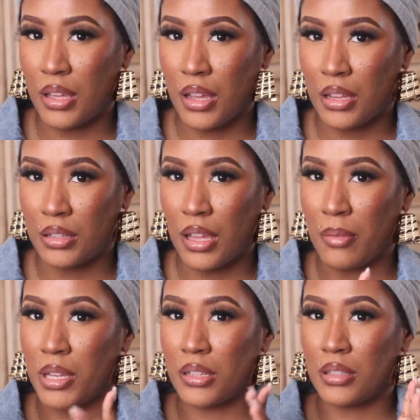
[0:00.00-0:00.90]
that
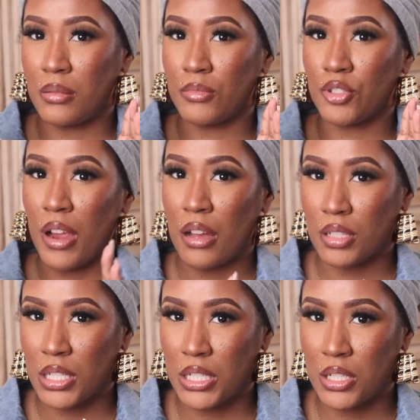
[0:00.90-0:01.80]
that makes them
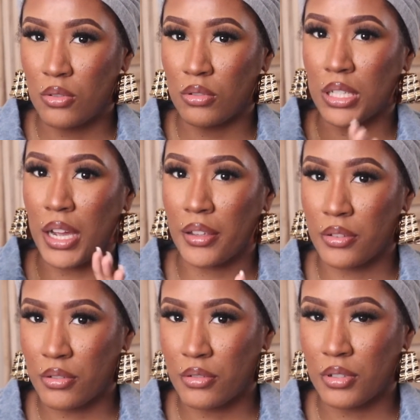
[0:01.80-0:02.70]
drowsy or
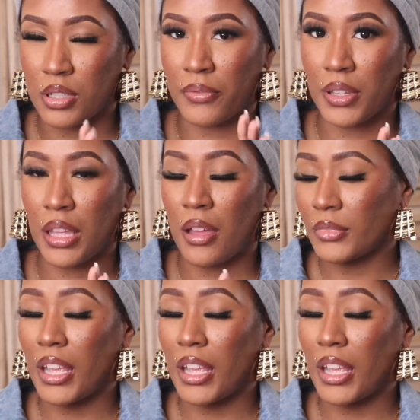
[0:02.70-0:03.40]
tired or stuff like that.